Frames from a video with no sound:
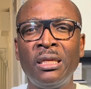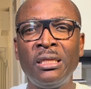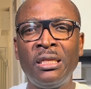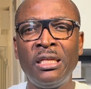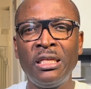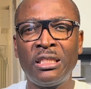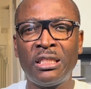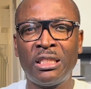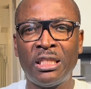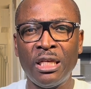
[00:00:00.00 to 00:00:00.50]

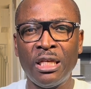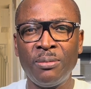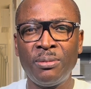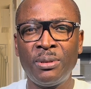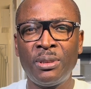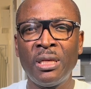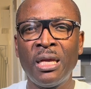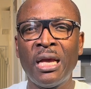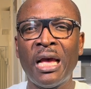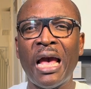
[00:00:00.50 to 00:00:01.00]
these
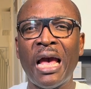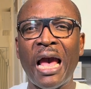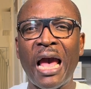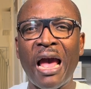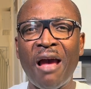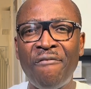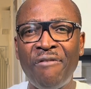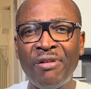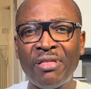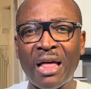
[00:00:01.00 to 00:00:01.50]
tips
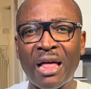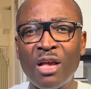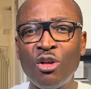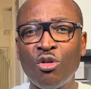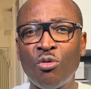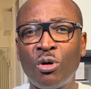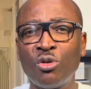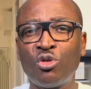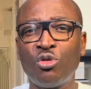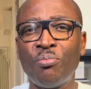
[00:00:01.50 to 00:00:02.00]
every time you
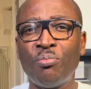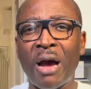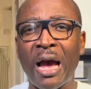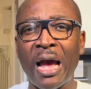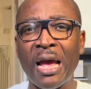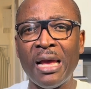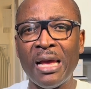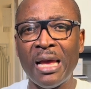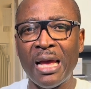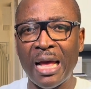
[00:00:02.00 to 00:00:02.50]
want to
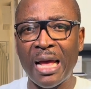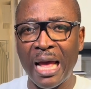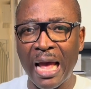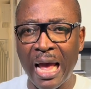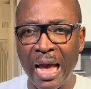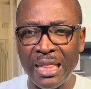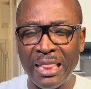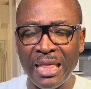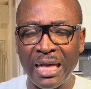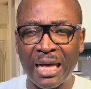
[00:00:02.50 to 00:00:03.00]
buy
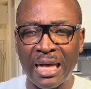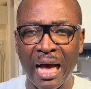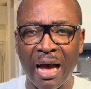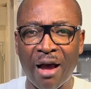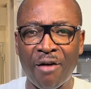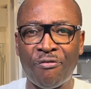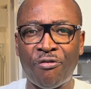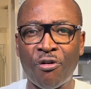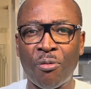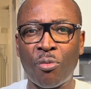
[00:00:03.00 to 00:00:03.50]
any
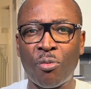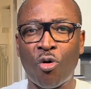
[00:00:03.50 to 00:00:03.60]
car from